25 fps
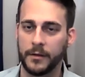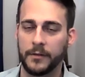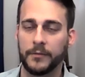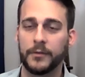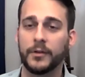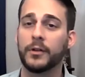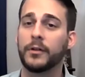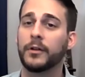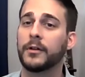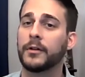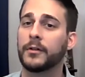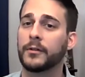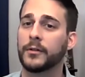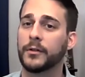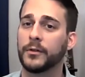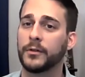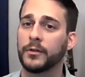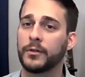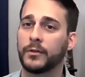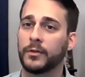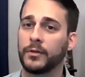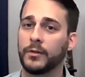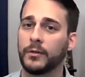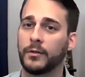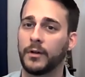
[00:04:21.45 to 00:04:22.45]
If you look at
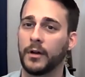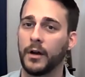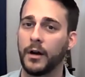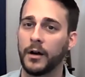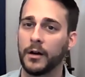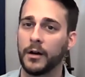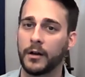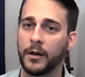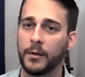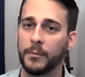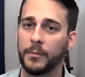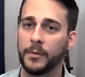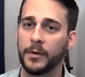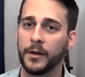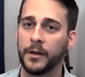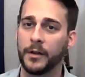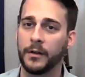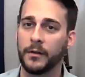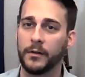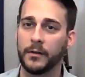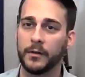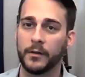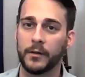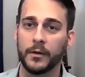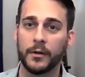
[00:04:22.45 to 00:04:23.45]
those 2 car
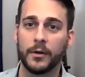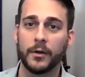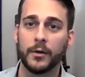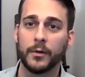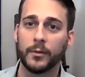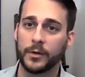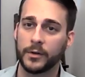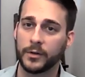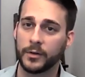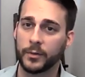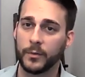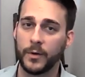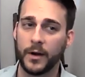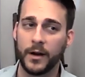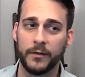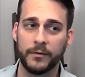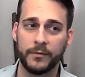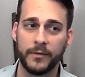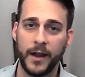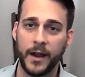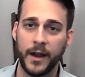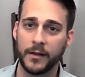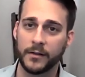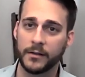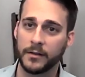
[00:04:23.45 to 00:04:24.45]
companies, which is quite
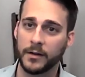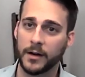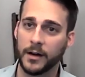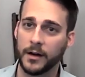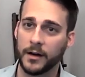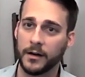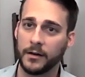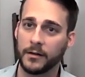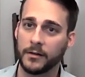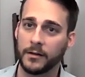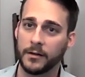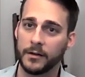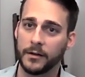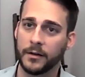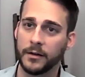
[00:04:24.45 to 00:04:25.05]
fascinating,